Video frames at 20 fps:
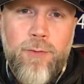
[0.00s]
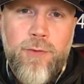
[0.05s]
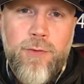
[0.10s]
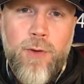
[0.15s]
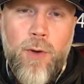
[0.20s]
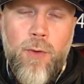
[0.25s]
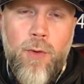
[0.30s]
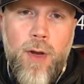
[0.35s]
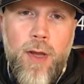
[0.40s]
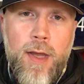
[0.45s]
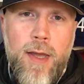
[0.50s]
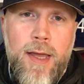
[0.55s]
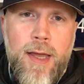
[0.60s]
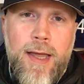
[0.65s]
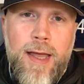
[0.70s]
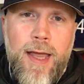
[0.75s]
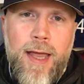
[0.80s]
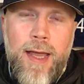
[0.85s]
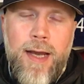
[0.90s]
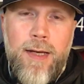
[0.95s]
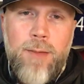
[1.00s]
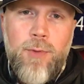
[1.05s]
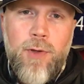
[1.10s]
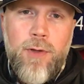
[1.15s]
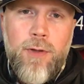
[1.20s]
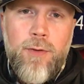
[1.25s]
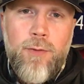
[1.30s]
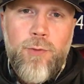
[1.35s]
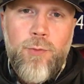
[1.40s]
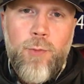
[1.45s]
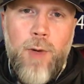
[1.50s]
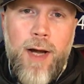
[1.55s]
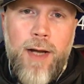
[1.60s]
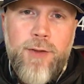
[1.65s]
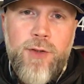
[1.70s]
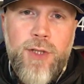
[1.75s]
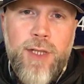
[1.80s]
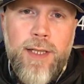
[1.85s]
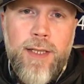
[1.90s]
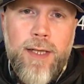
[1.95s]
So anybody who's
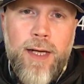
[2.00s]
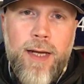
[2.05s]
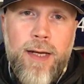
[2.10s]
watching,